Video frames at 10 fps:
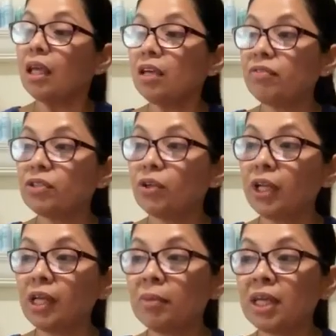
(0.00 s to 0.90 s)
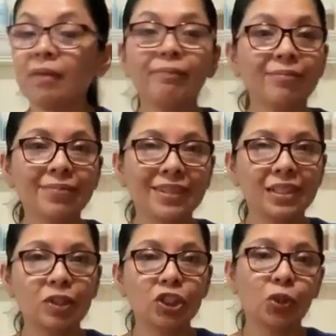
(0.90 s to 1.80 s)
Thank you for joining me,
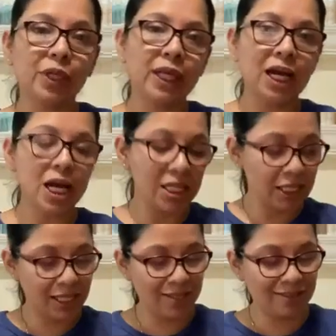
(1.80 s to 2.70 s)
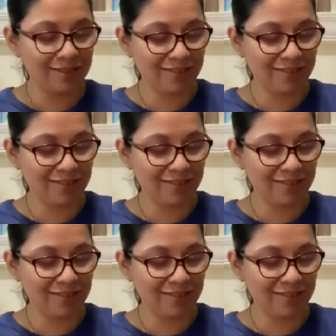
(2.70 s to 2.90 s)
or joining us,